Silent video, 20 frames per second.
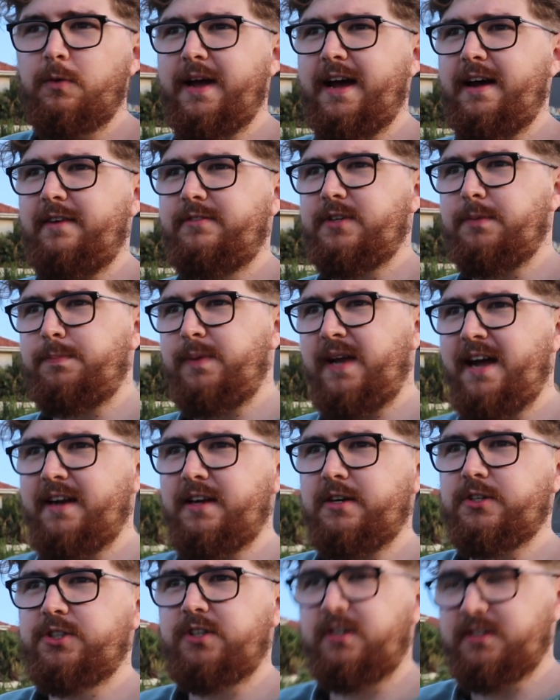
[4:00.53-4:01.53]
we have to
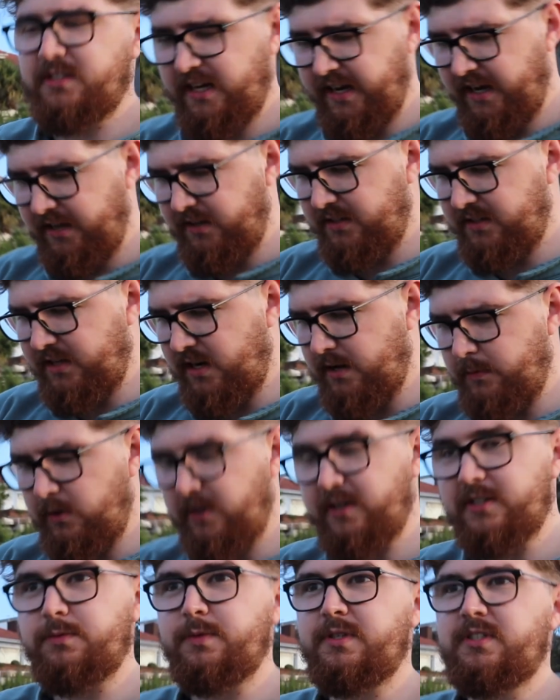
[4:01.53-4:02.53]
plan our shots ahead of time or
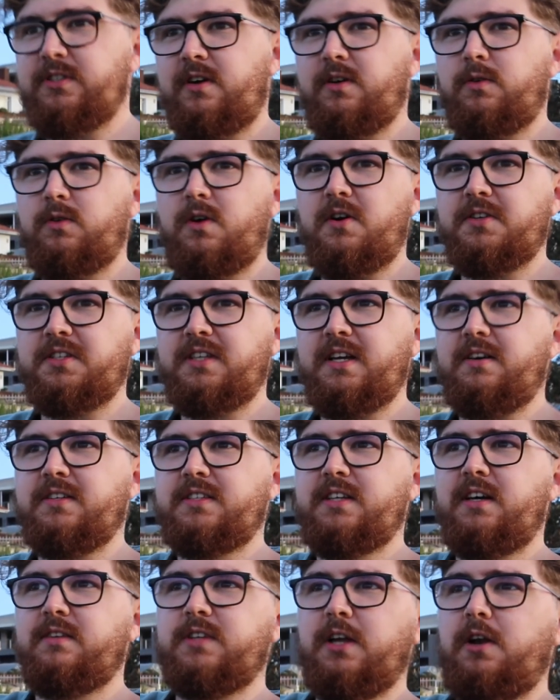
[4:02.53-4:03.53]
else we start costing
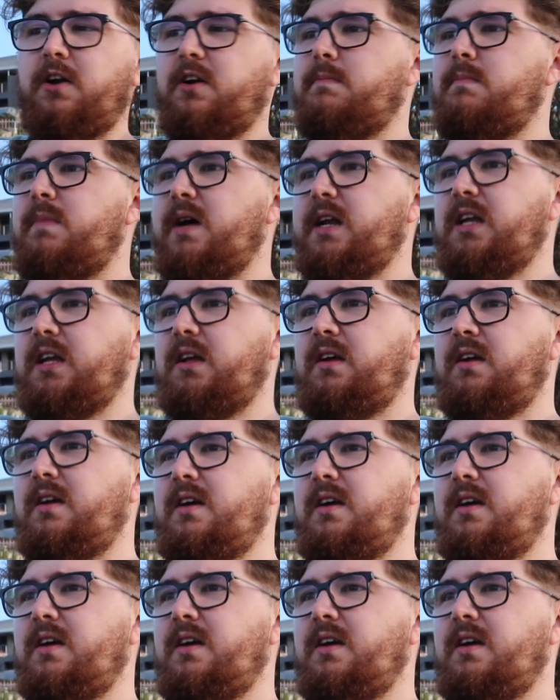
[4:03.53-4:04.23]
ourselves a lot of money.